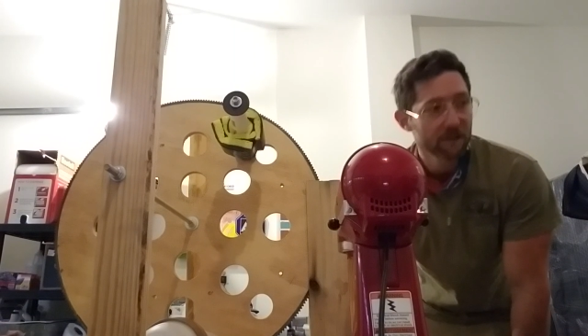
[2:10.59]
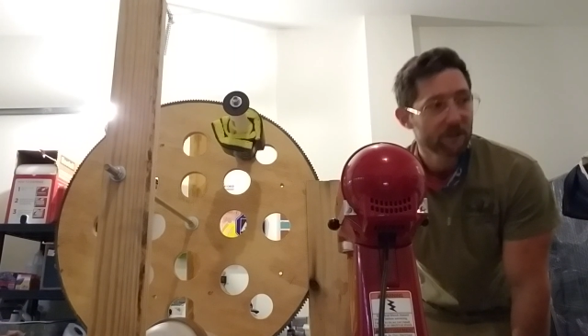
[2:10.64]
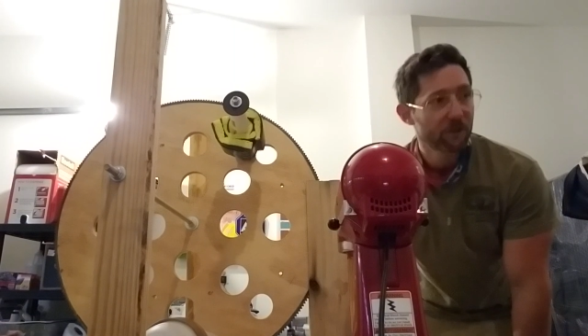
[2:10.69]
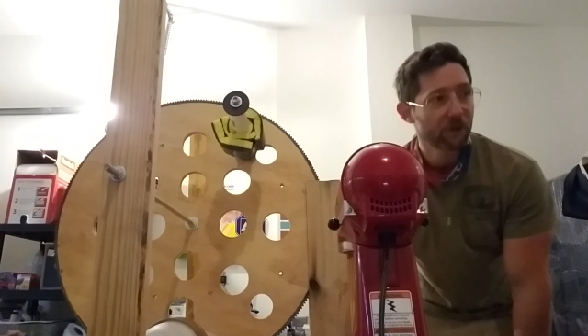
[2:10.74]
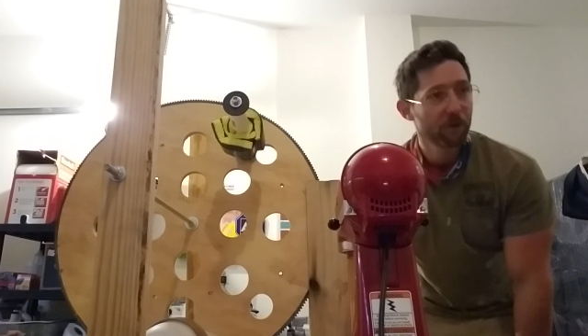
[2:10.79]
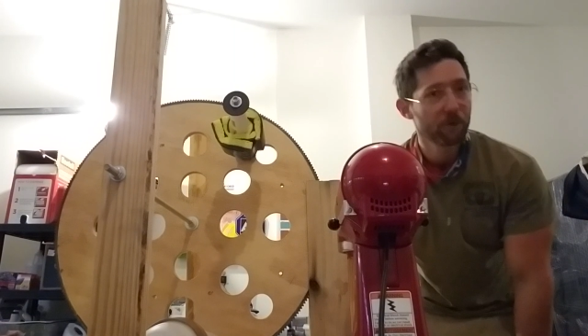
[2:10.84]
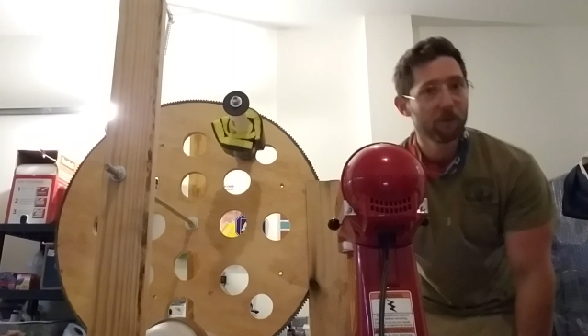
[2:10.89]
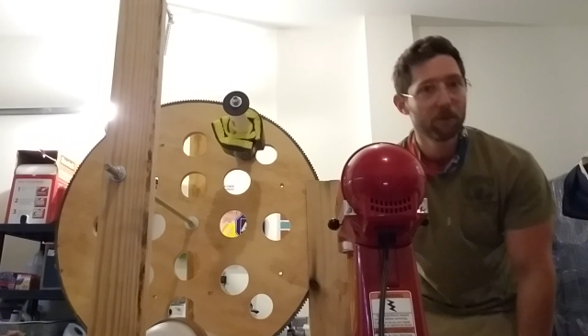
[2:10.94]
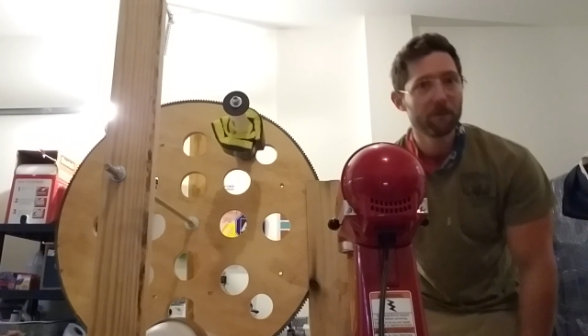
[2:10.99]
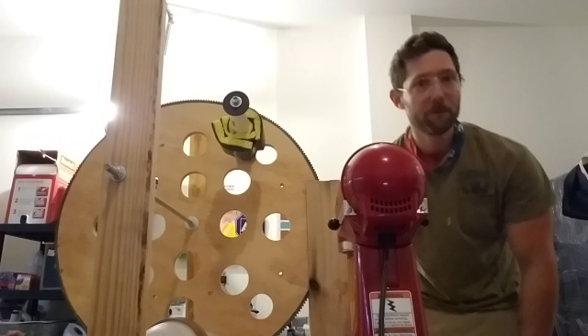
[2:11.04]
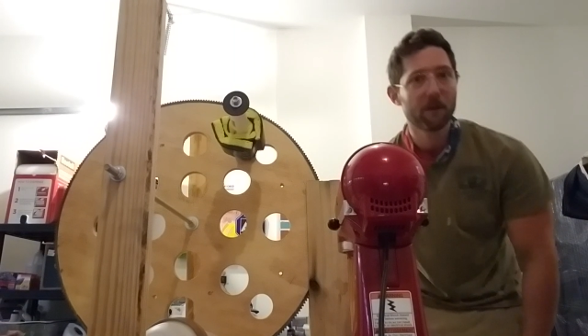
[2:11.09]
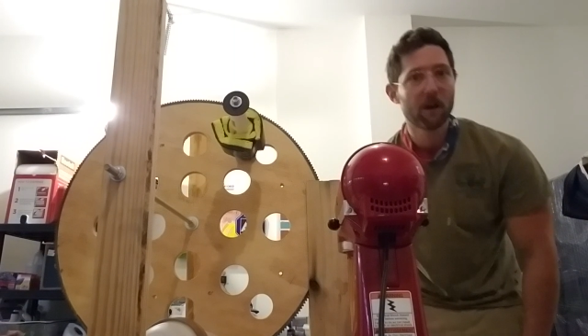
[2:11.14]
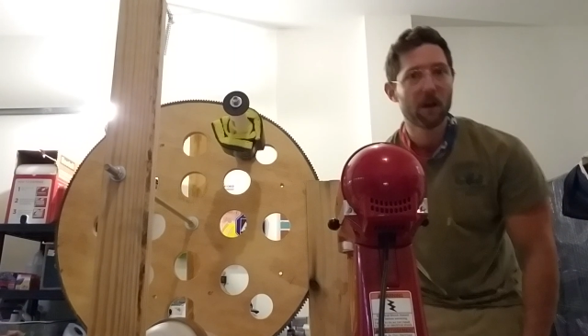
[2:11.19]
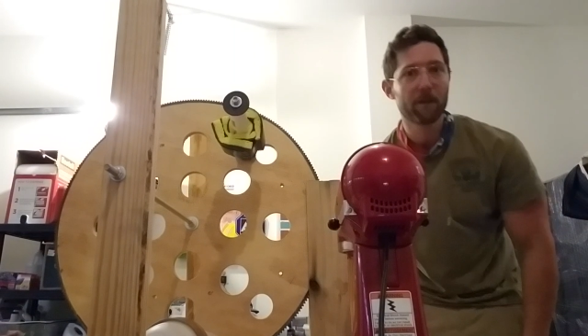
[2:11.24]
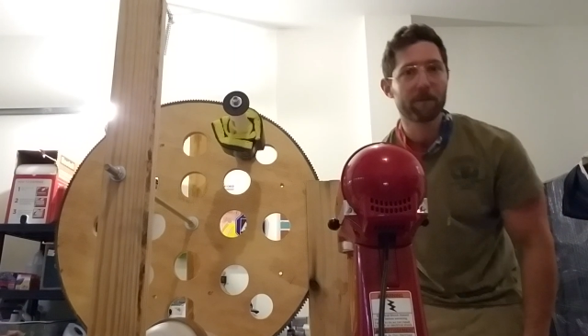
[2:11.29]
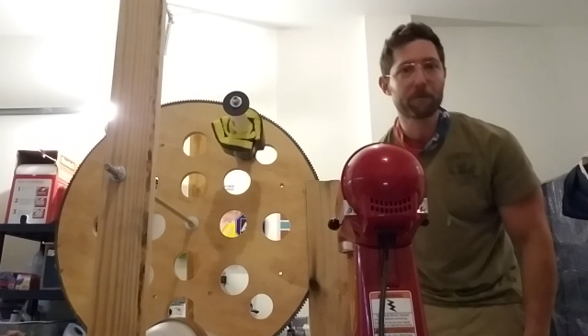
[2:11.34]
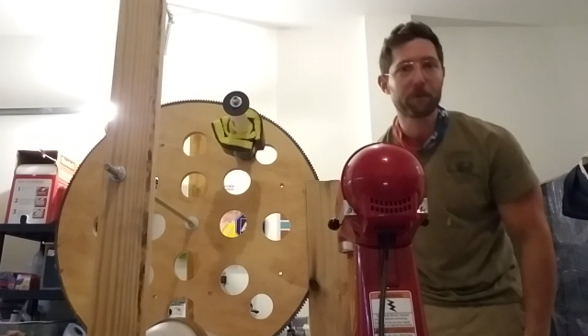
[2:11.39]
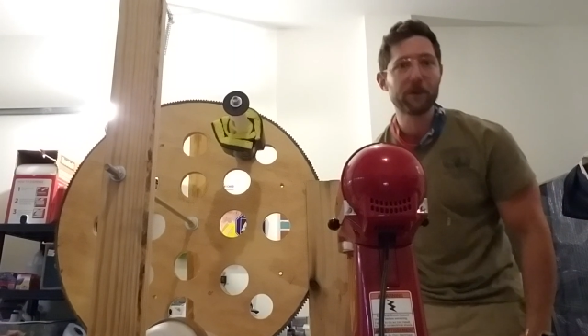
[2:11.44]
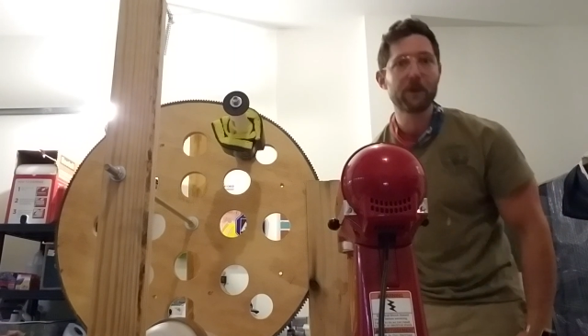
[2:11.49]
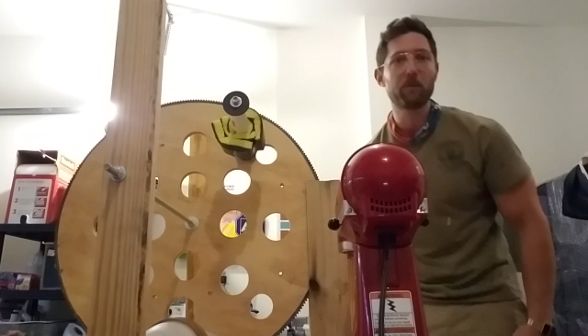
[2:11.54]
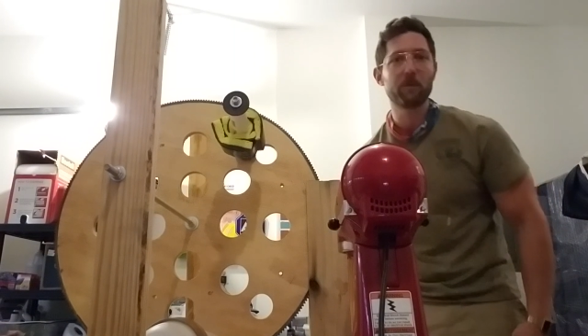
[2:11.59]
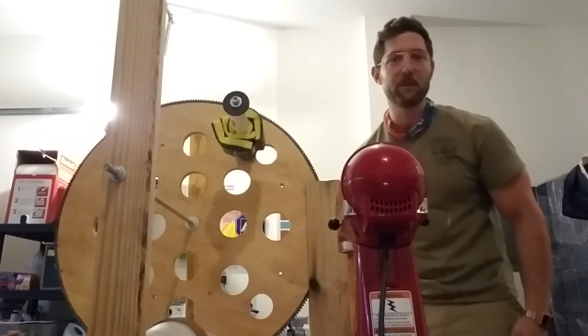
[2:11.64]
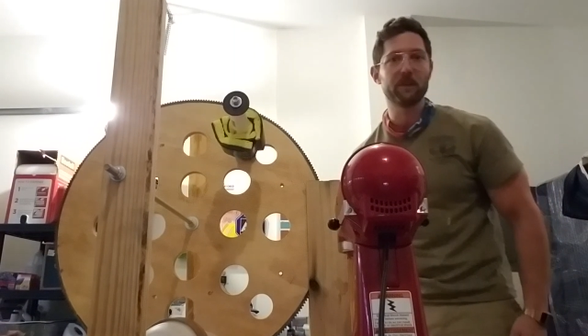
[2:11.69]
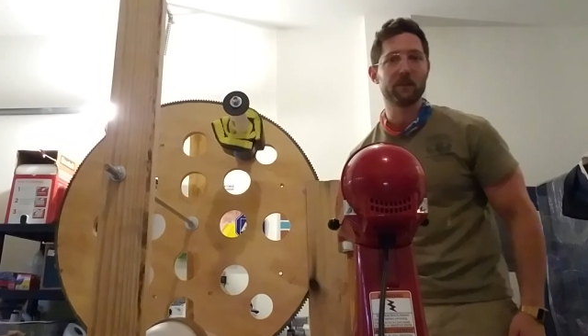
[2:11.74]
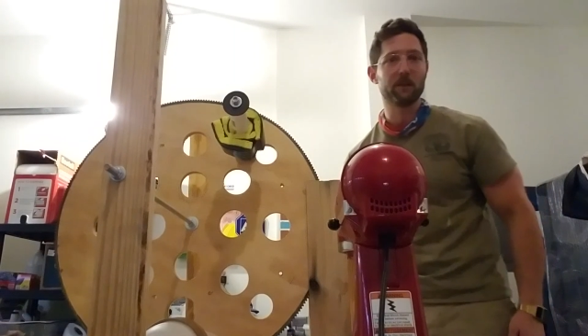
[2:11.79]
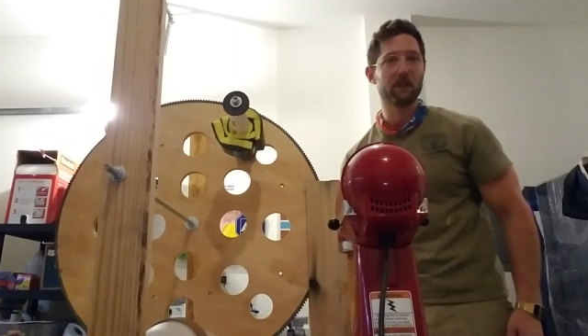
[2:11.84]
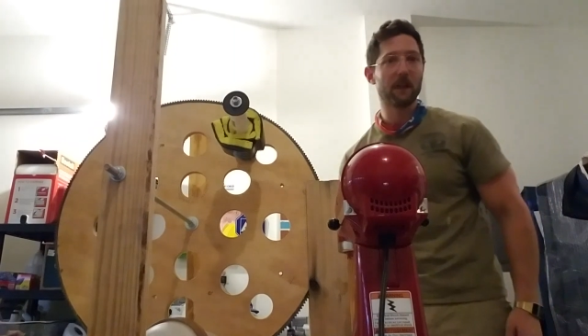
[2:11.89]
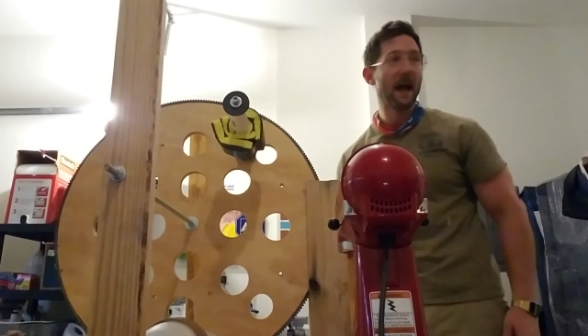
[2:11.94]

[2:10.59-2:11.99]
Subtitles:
2 frequent